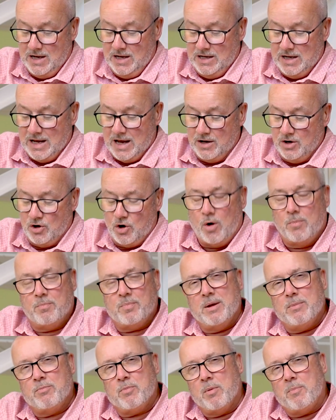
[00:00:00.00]
yet not
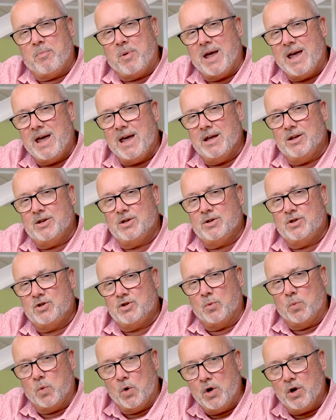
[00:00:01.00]
be prepared
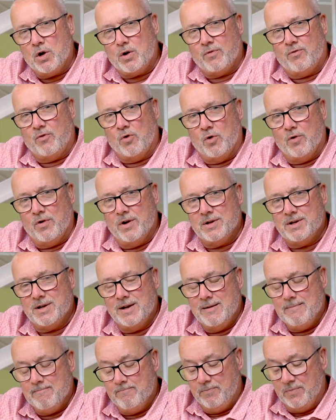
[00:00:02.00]
to work for it
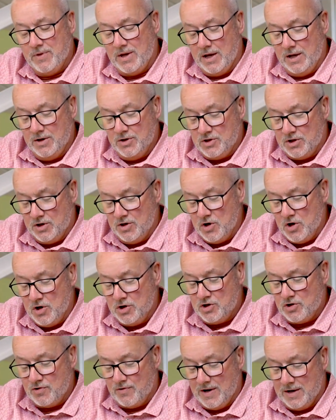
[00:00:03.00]
and to
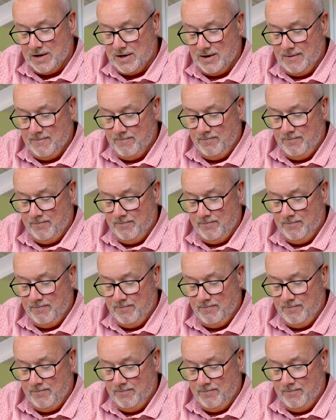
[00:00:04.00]
nurture it.